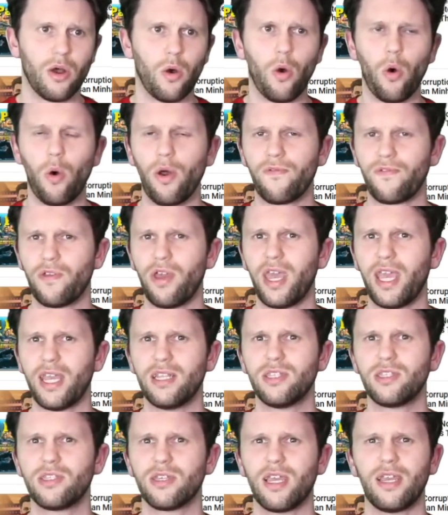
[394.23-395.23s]
Or if you hit
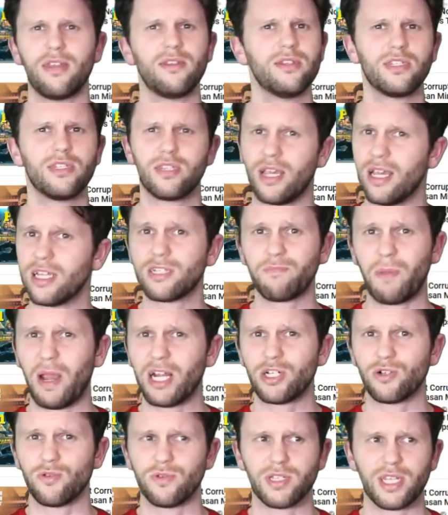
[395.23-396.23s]
into a
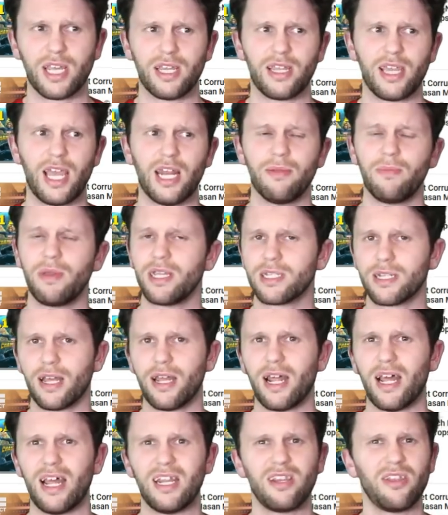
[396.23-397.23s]
special, say the enemy is like
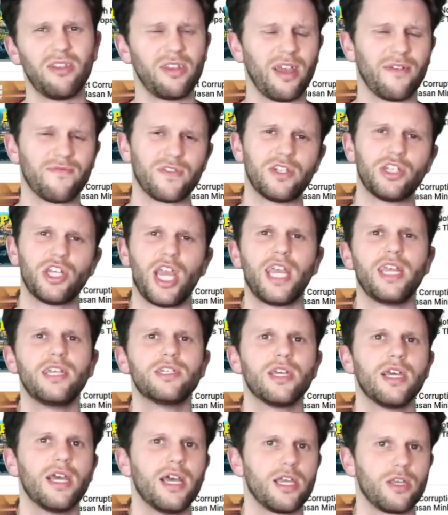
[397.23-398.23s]
that, and then you have to
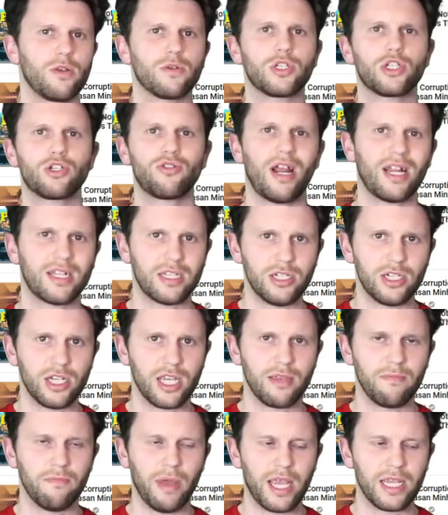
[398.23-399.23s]
change your
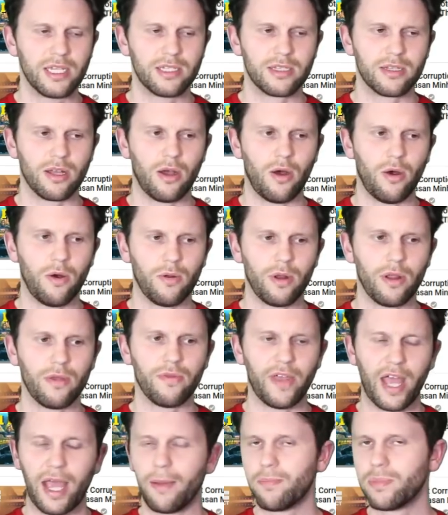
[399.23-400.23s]
strategy based on
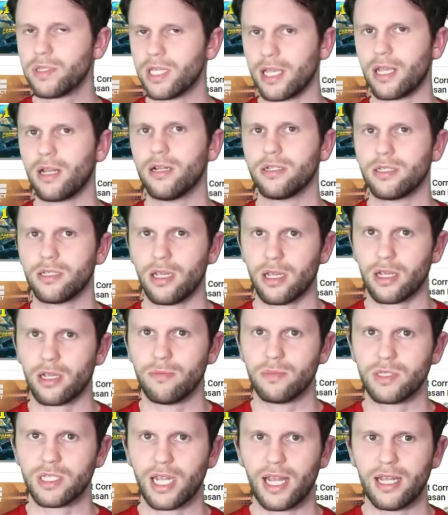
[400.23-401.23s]
that particular
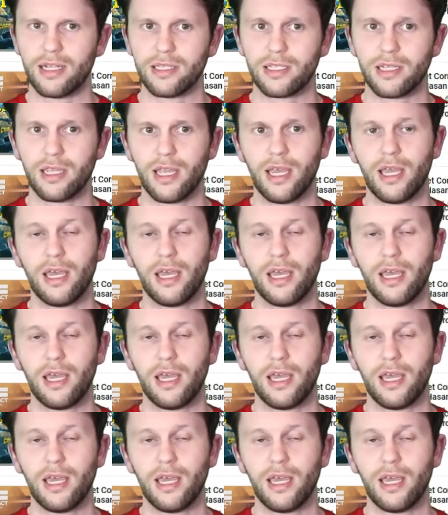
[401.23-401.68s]
circumstance.